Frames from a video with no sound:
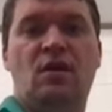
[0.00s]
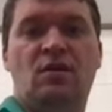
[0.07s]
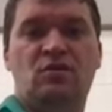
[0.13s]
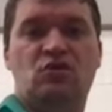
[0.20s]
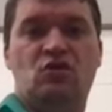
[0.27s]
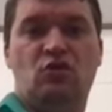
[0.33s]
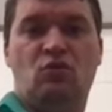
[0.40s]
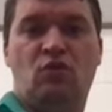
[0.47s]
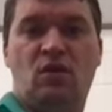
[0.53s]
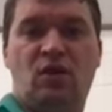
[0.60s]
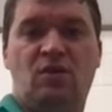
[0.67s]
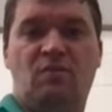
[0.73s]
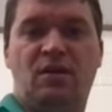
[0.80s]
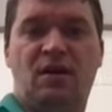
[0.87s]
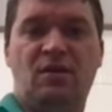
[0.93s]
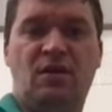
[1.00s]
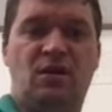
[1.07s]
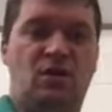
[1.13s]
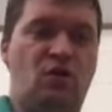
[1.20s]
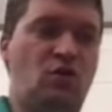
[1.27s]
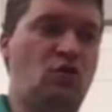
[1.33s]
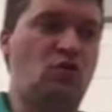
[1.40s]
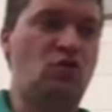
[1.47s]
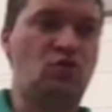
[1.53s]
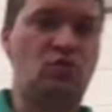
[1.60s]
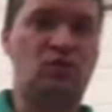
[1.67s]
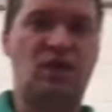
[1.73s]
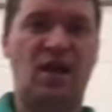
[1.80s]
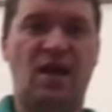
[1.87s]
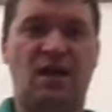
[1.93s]
So you want it about here. Your
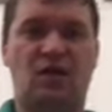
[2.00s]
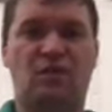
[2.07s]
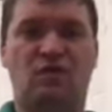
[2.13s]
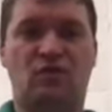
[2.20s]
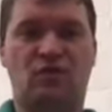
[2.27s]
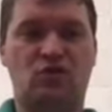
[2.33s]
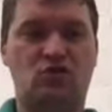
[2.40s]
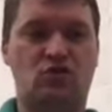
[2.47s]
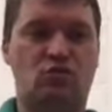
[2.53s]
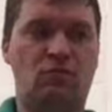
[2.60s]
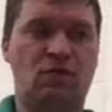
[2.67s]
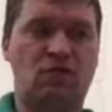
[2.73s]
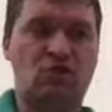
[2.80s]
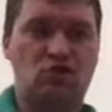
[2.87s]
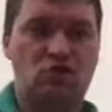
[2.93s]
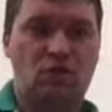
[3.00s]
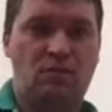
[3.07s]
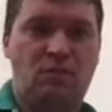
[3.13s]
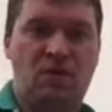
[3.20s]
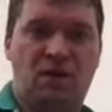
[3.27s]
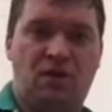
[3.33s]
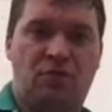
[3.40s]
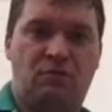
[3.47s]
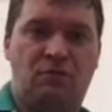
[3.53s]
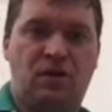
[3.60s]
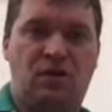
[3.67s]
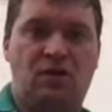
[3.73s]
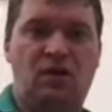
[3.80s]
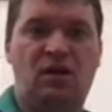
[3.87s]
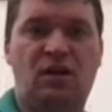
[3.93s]
neck of your instrument shouldn't be at 3
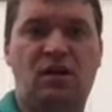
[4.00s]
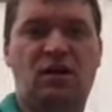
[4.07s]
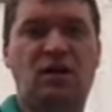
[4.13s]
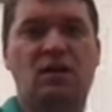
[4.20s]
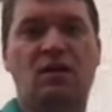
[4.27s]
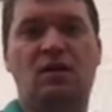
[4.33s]
o'clock,